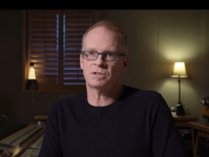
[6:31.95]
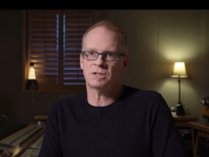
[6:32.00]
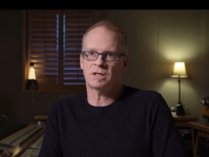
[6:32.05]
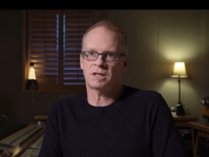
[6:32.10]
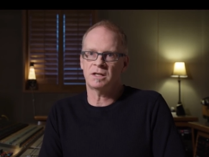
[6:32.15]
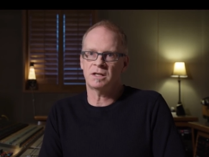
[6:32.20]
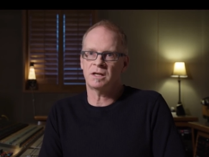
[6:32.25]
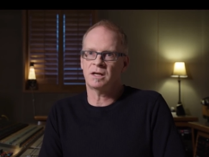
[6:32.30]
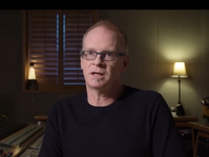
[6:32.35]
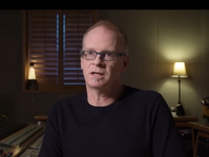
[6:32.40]

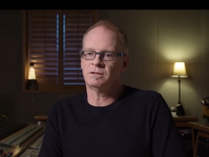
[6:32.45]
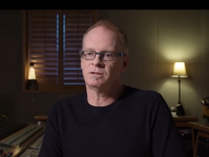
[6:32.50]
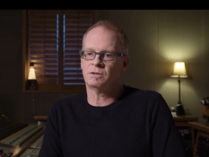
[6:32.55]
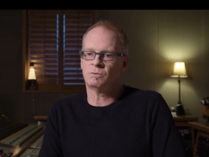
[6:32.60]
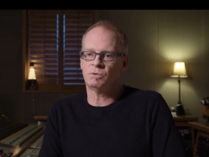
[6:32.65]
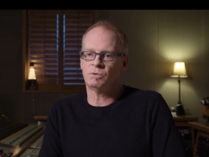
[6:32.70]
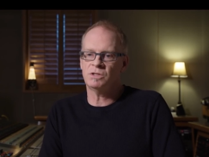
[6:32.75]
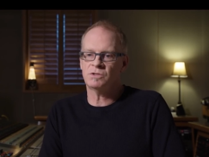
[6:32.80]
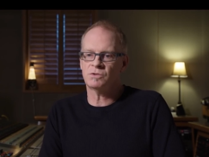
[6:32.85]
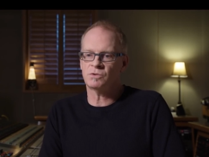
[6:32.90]
The
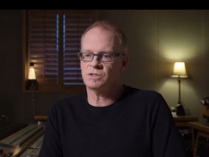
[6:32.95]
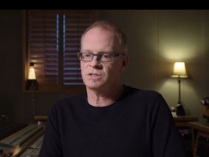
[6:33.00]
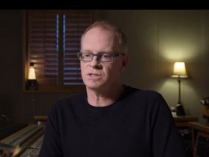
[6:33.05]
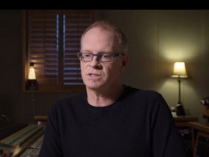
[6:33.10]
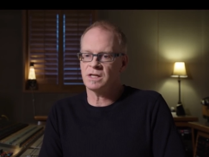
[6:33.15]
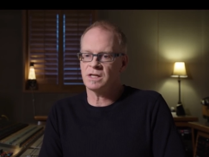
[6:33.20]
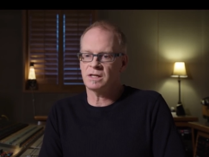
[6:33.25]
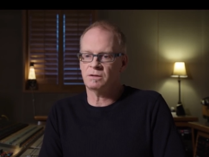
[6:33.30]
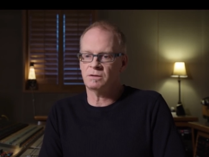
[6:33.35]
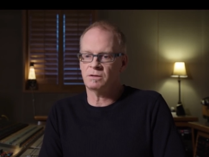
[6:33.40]
resources
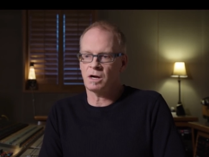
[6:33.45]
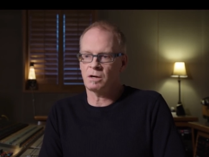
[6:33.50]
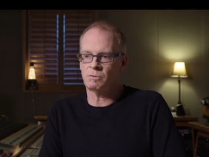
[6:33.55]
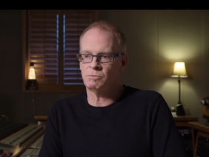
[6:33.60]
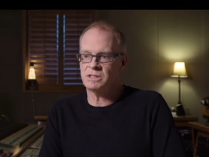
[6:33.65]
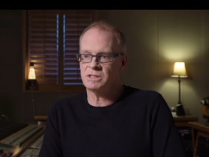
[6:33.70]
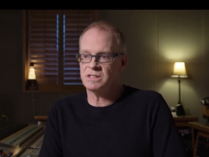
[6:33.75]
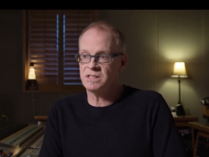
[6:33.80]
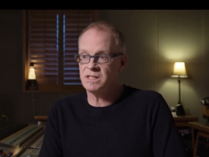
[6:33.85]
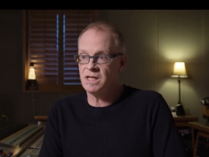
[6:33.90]
I
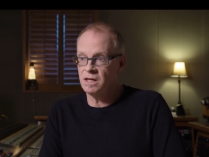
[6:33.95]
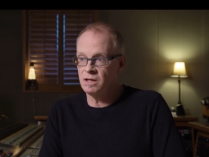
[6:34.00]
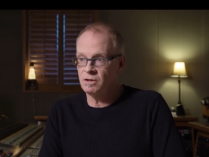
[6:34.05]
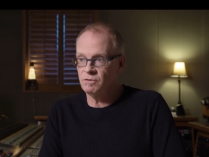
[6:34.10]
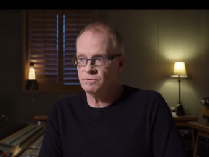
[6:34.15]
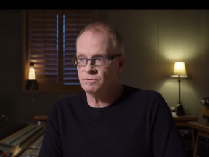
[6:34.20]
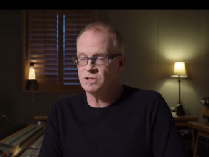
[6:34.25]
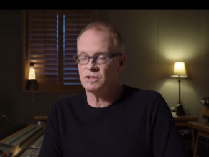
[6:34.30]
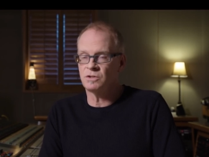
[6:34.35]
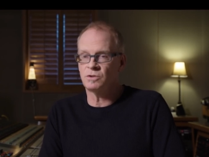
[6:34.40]

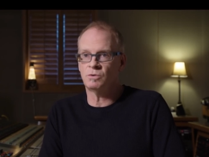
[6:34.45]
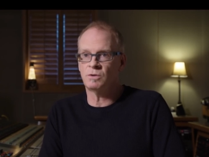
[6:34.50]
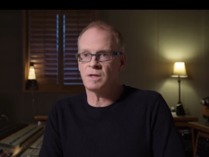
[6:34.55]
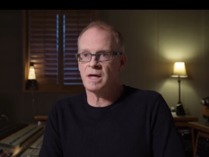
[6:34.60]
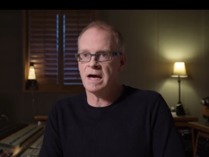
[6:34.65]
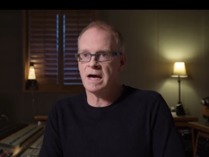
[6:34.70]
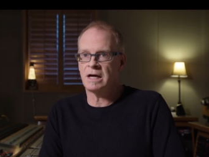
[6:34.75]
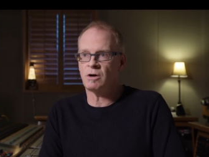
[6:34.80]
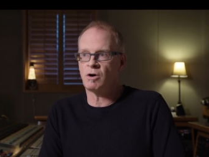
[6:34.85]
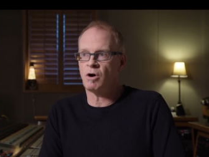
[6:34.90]
receive to do
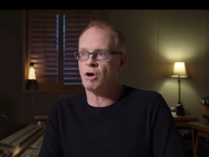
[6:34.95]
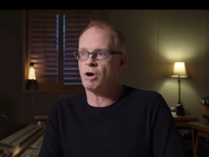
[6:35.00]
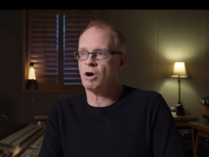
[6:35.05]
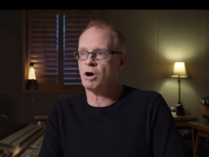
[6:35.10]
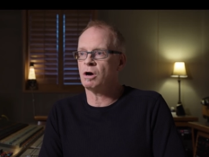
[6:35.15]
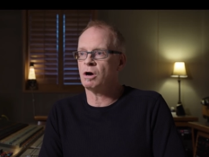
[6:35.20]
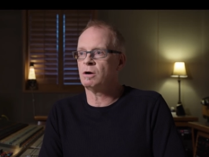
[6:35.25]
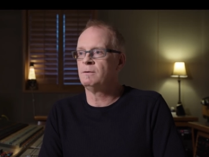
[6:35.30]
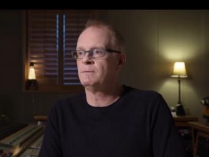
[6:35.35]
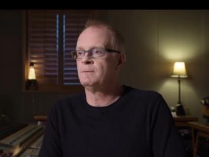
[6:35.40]
that
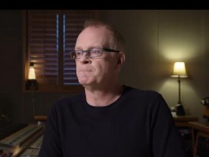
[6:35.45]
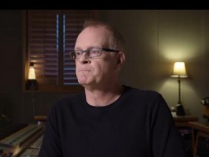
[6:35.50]
are